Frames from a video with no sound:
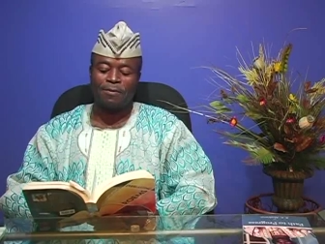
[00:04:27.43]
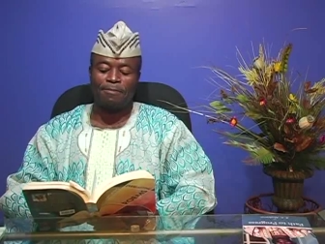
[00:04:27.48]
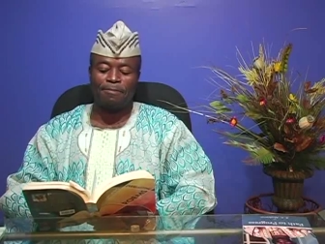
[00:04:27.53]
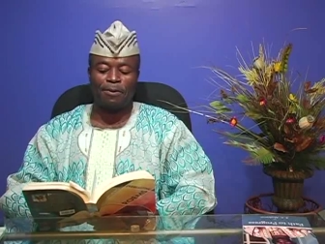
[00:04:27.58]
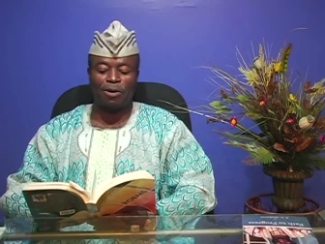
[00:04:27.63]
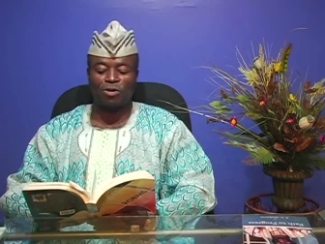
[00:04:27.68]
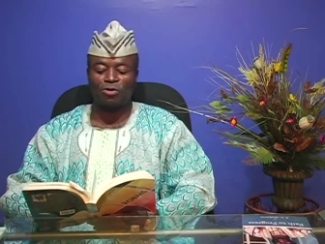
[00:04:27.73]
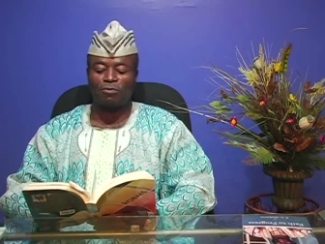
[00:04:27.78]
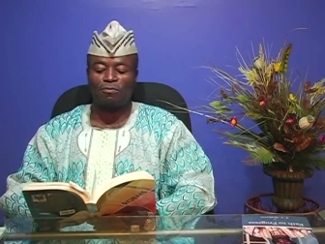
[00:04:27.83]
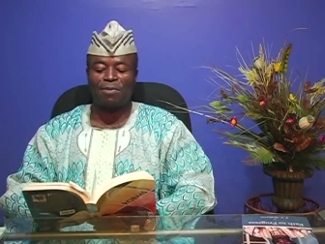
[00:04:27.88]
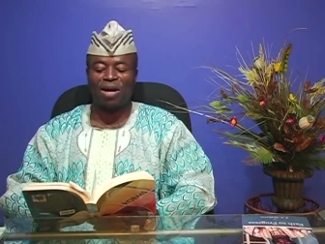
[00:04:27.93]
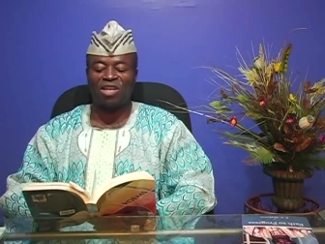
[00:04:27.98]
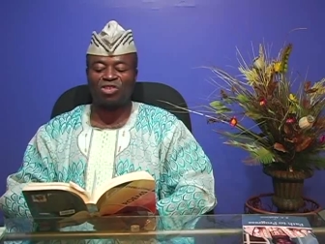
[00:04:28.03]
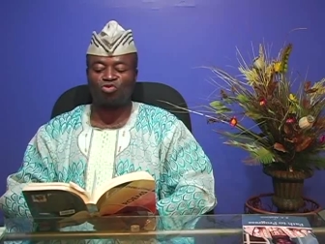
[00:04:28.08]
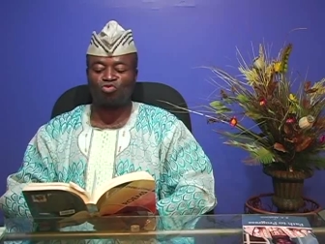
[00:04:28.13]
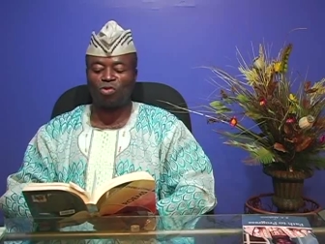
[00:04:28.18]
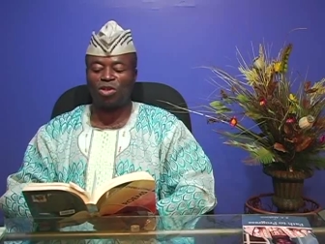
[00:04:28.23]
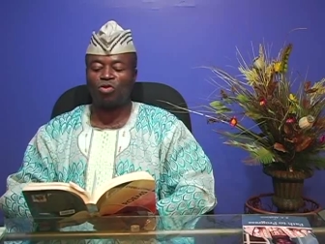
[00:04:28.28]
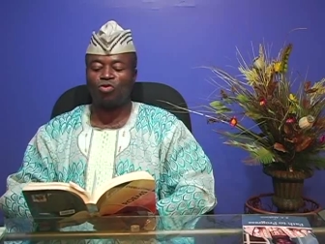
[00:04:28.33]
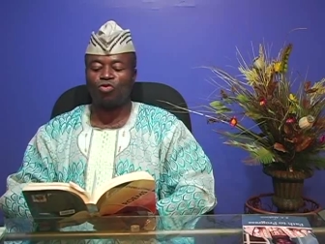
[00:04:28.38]
but my
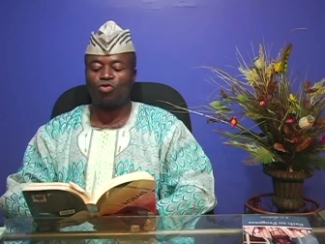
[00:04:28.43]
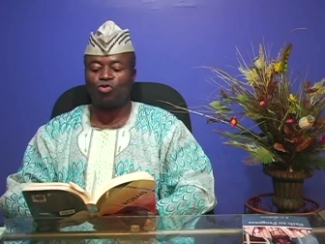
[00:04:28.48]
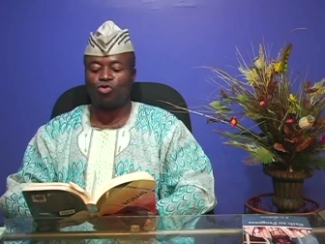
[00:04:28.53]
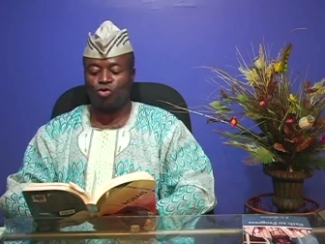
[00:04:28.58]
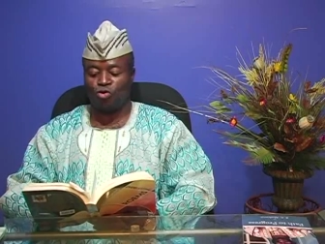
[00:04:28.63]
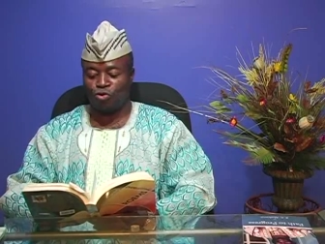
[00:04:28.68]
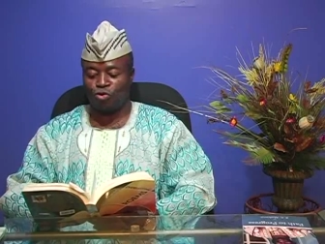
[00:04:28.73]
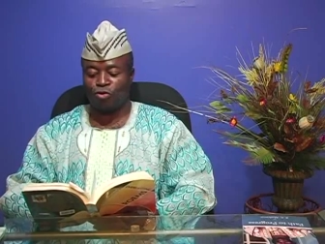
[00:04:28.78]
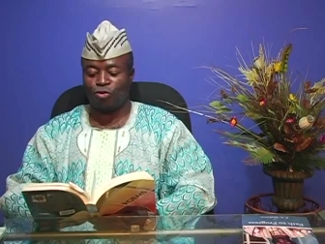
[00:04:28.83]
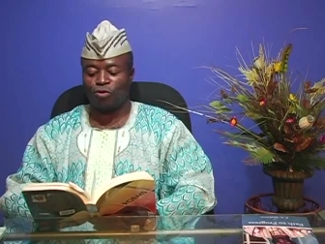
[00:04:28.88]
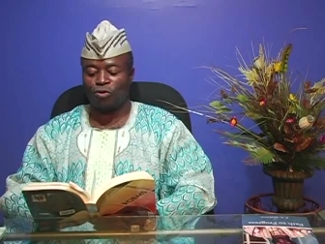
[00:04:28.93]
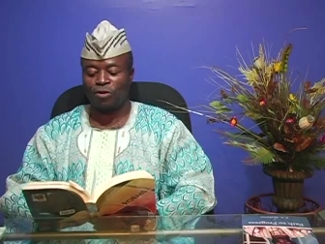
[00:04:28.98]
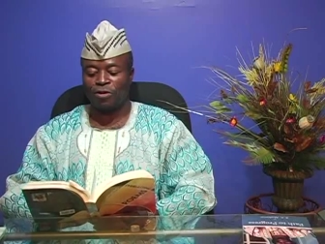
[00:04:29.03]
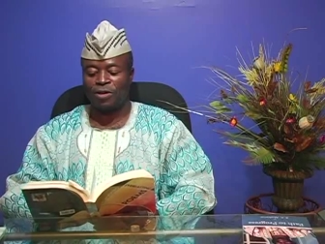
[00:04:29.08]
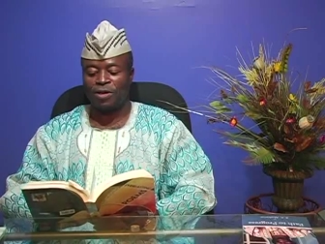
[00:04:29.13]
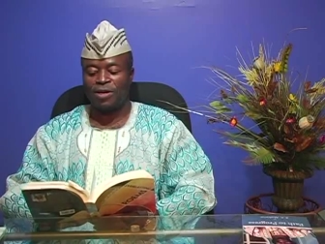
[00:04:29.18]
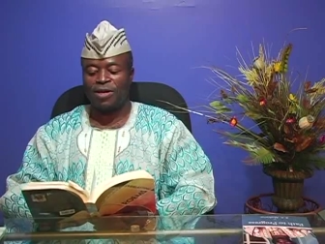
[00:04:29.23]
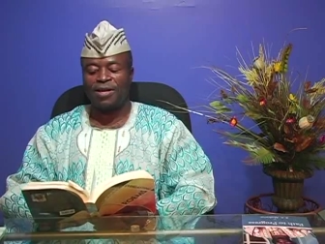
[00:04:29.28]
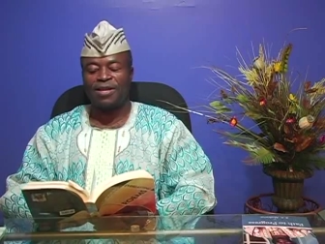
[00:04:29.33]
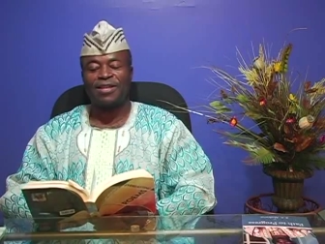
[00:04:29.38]
sweet Uhuru
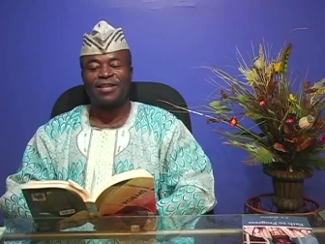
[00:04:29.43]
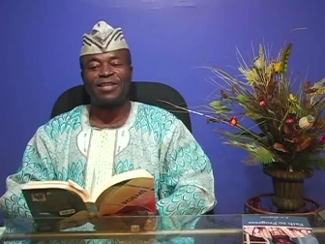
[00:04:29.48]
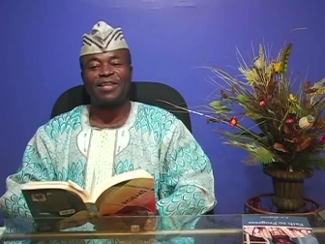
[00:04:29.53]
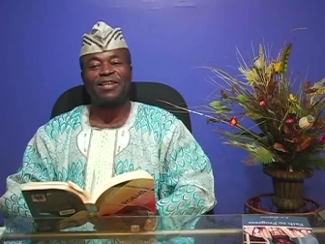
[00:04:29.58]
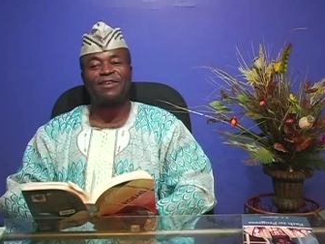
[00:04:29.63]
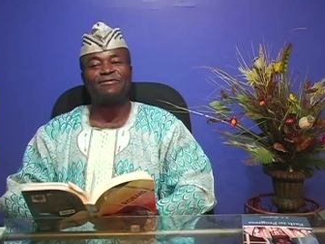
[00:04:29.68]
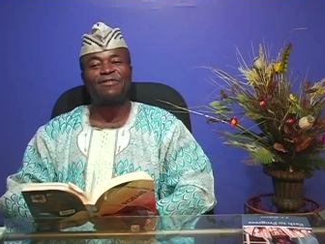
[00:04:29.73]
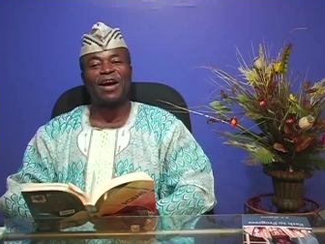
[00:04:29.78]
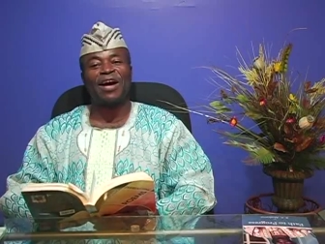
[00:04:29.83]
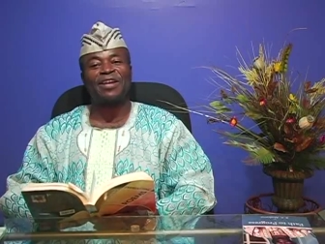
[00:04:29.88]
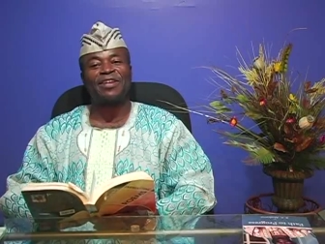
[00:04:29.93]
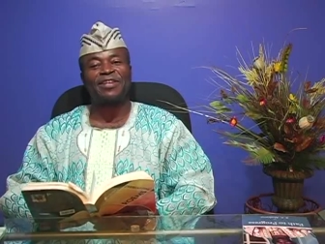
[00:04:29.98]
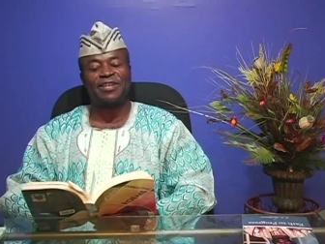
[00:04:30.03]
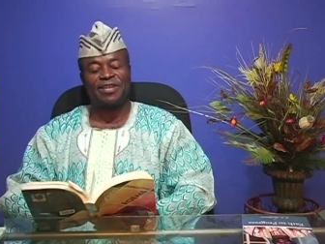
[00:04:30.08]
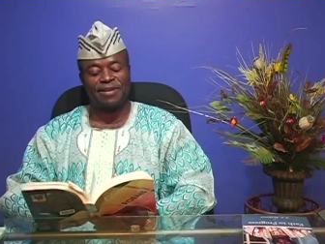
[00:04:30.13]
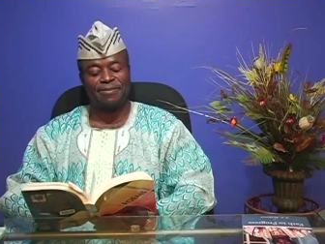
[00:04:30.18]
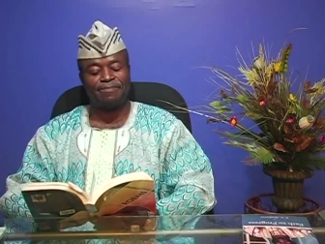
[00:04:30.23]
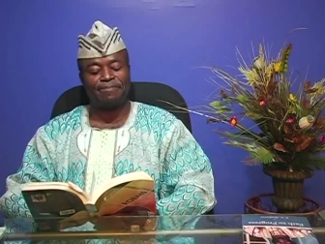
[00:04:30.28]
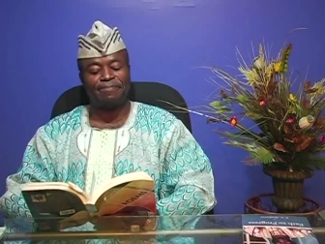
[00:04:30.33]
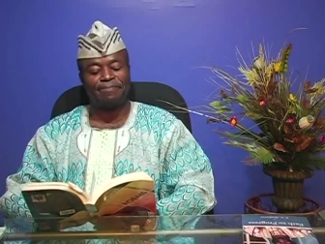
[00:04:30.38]
delivered
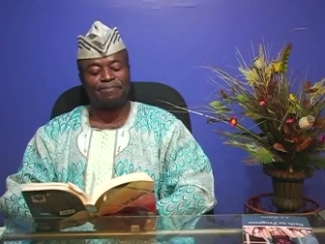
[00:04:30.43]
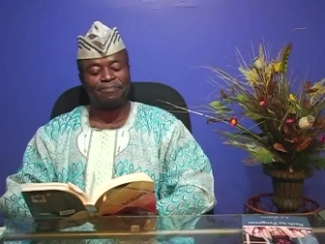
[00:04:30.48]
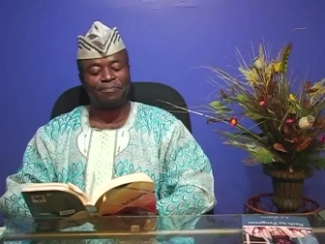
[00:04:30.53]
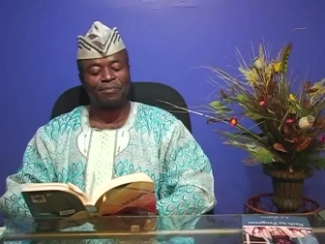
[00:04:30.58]
him.